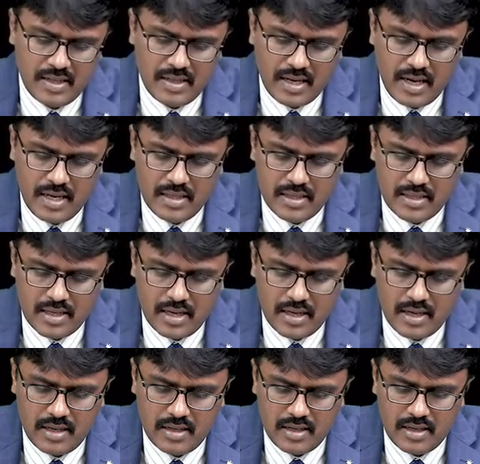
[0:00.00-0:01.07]
The 8th
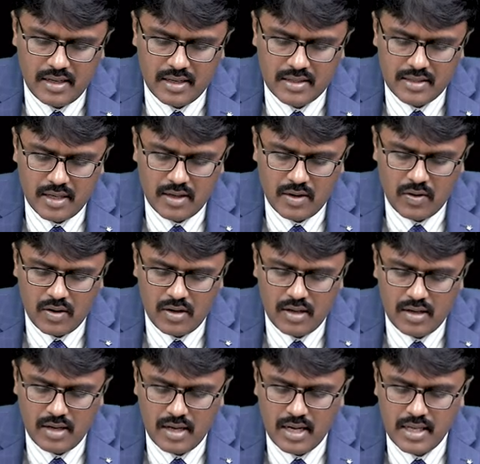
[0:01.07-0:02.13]
target, the drugs are
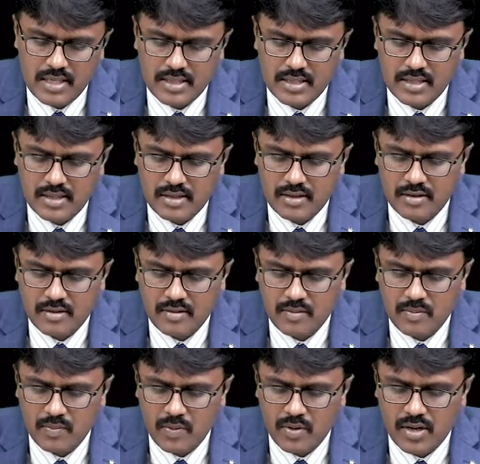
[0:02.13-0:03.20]
called ulcer
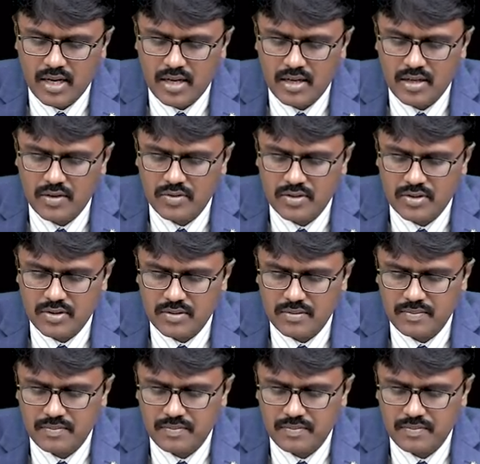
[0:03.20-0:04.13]
protectives.